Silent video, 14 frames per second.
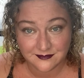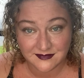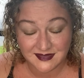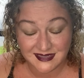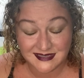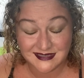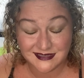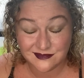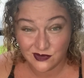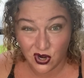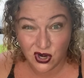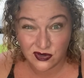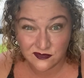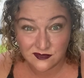It's
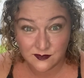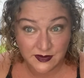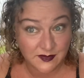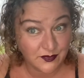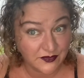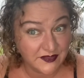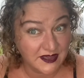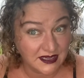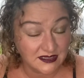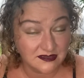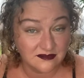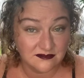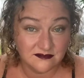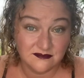harder than people think.
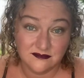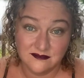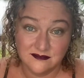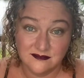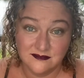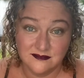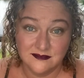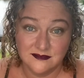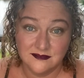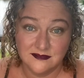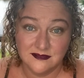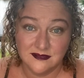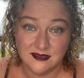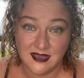
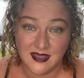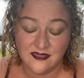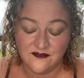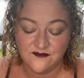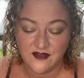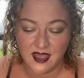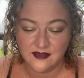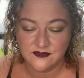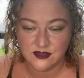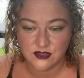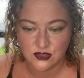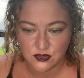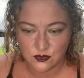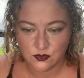And the fact that
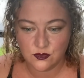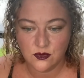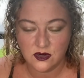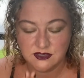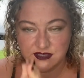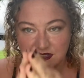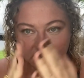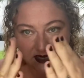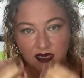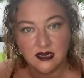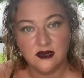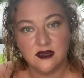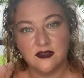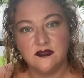you are sitting
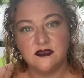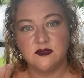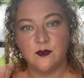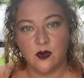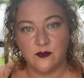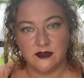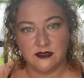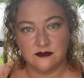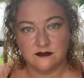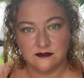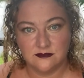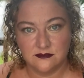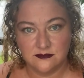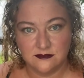here in this moment,
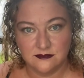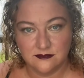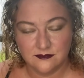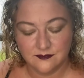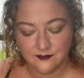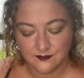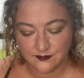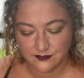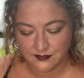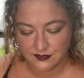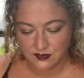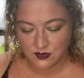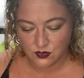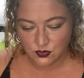
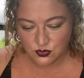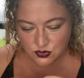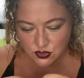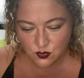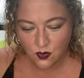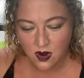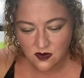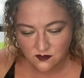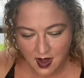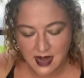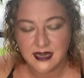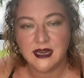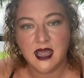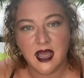who you are
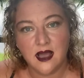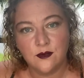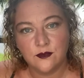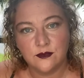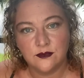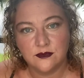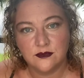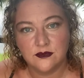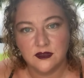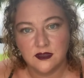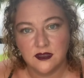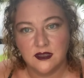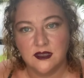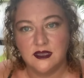right now,
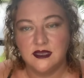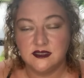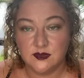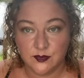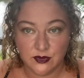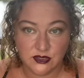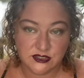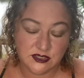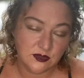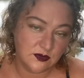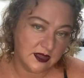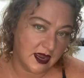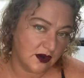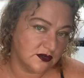is a person who
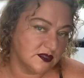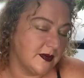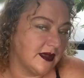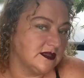cares about